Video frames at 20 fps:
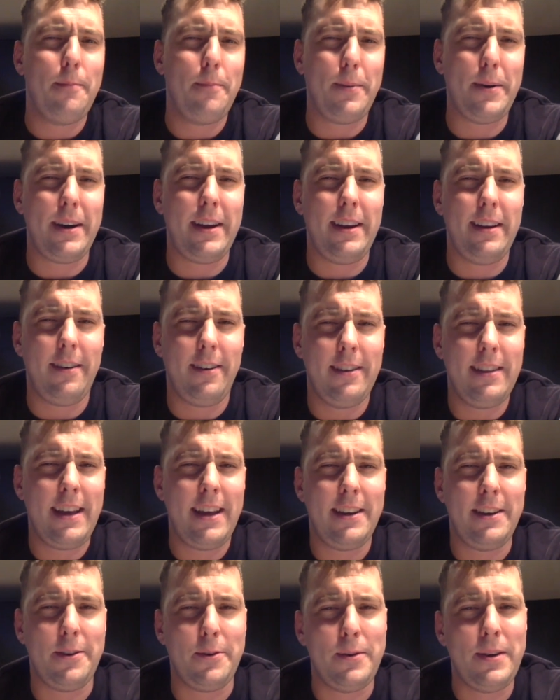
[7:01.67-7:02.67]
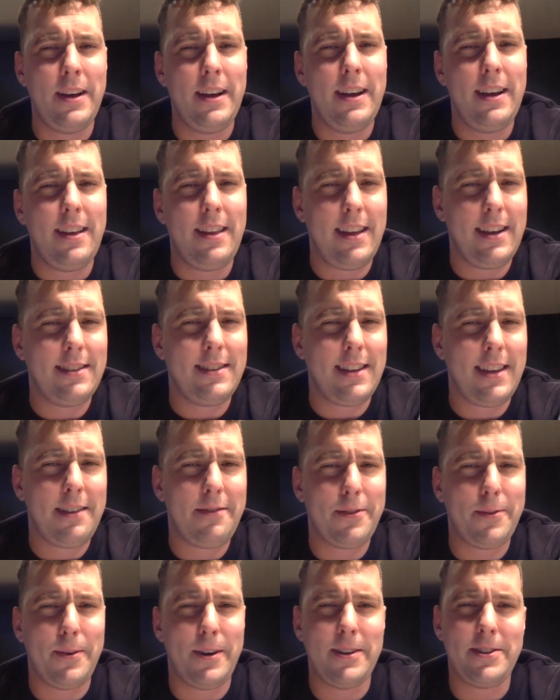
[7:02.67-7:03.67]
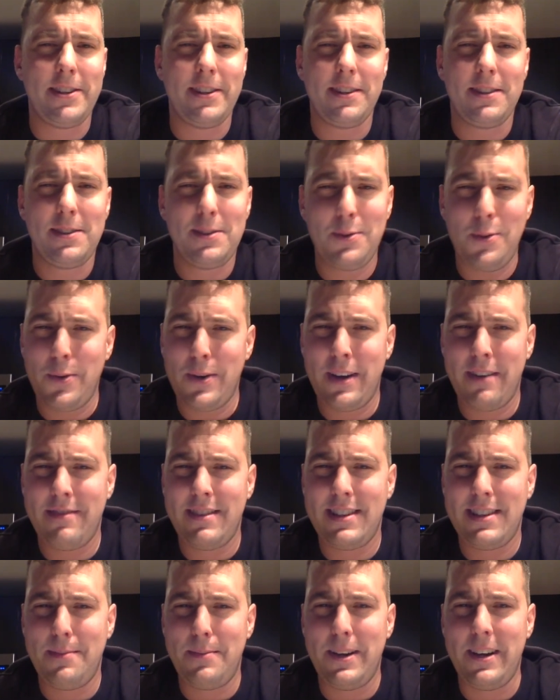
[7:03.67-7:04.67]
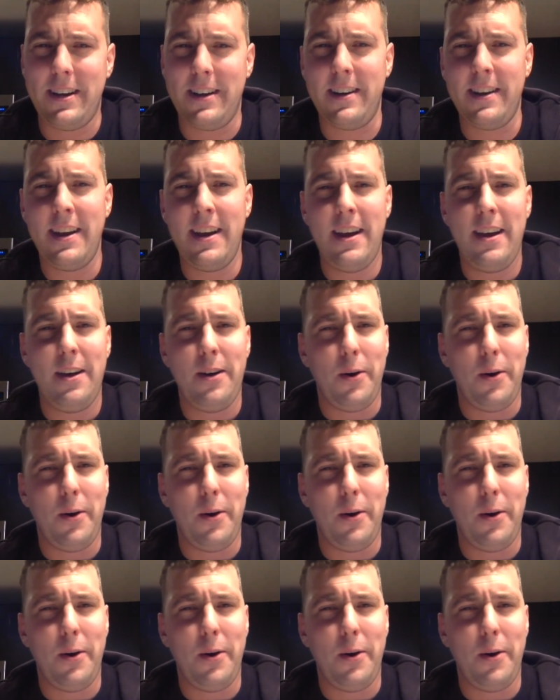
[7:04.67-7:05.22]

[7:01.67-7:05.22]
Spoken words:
But on that note, thanks again for watching. Sorry I've disappeared.